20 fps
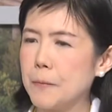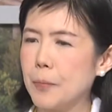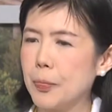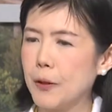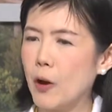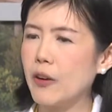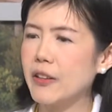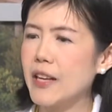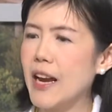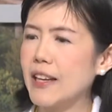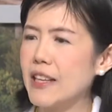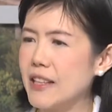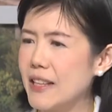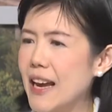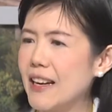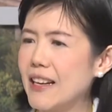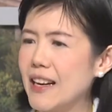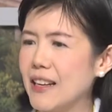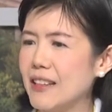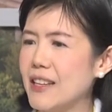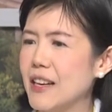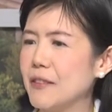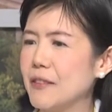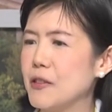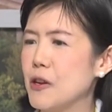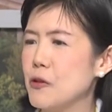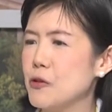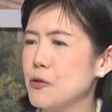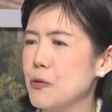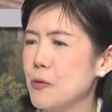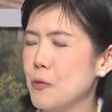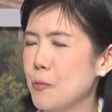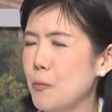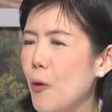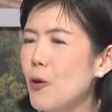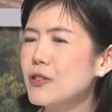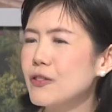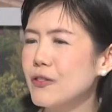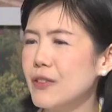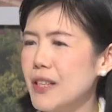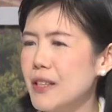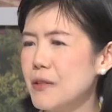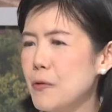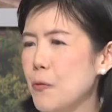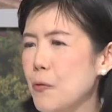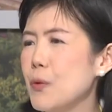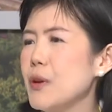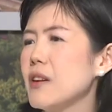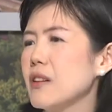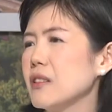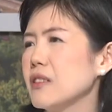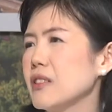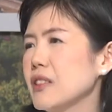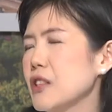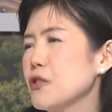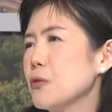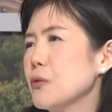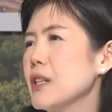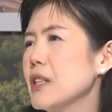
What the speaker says: contact in that area. Mostly we are sexually